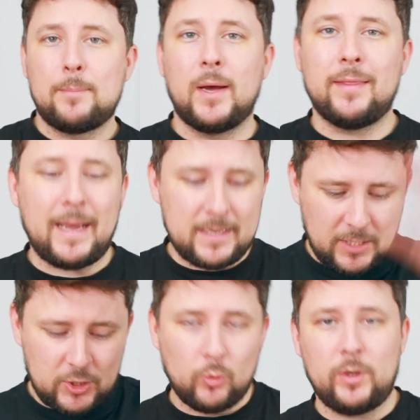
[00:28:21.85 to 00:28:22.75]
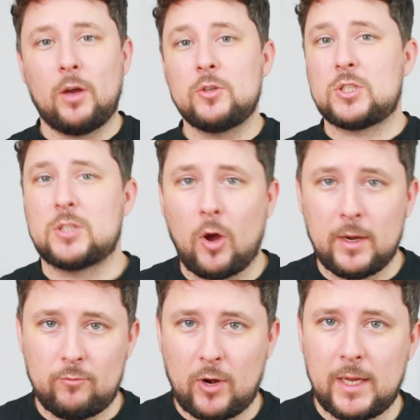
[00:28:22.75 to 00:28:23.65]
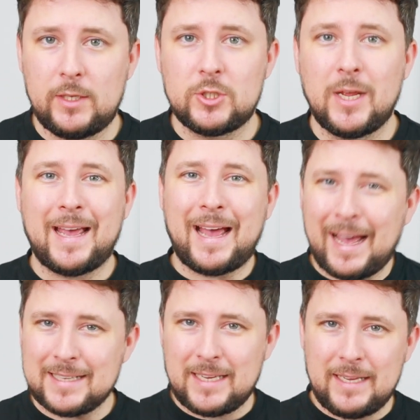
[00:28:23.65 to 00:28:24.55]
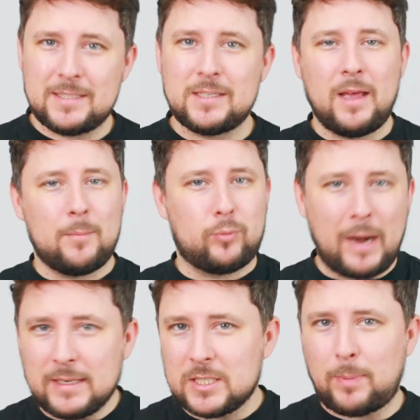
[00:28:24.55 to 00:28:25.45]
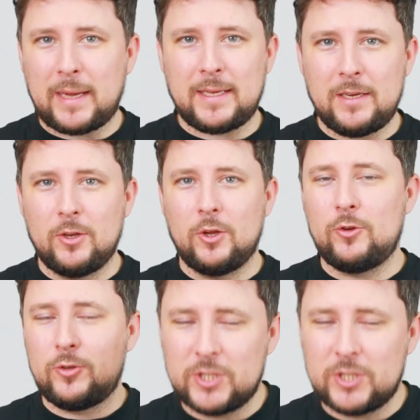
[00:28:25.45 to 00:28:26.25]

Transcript: But that is the Joico styling range, as is, brand spanking new.